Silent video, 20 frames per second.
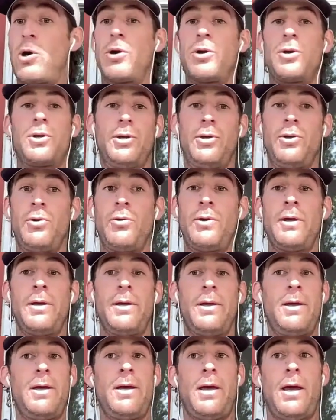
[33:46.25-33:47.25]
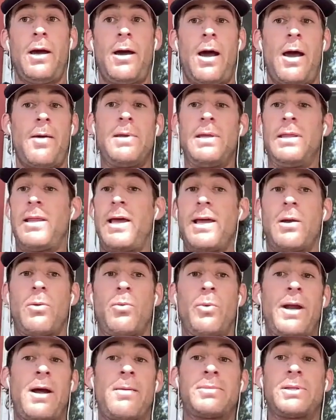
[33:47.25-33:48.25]
dude. I mean, like
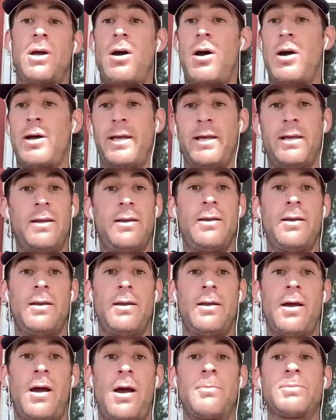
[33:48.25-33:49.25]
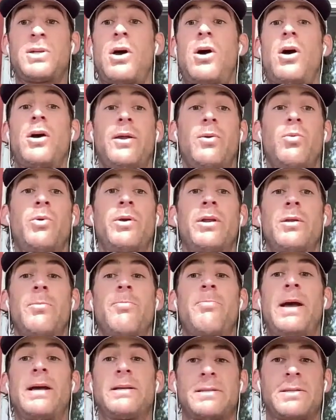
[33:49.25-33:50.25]
when I'm talking one of the
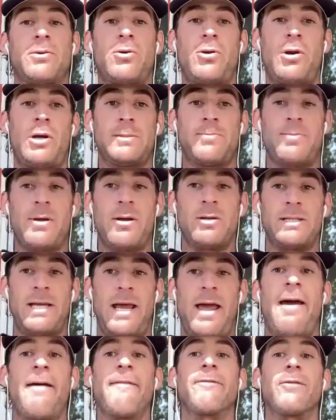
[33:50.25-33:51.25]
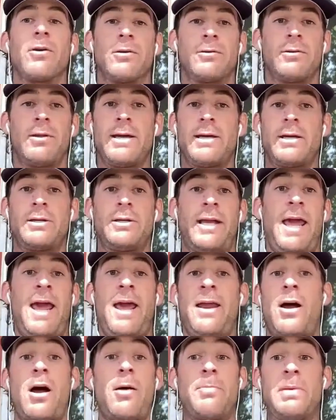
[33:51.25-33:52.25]
best lacrosse players ever. Like
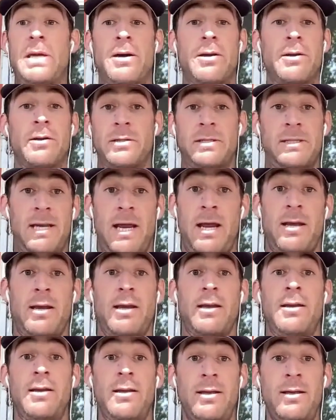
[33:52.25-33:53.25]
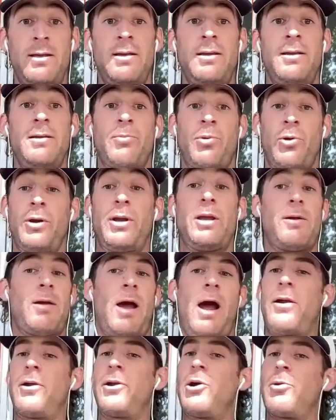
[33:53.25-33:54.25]
cannot be understated. Pretty
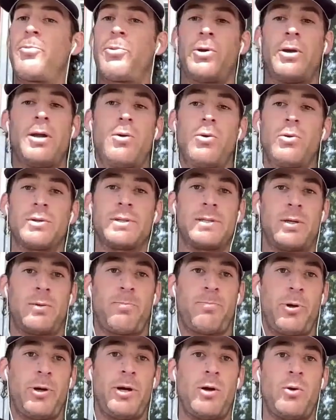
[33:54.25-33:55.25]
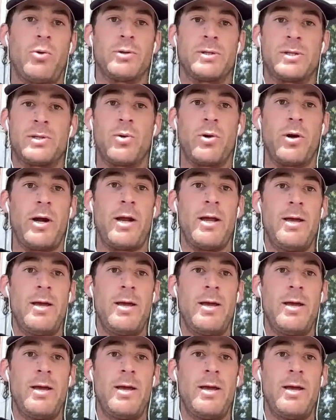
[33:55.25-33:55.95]
cool story.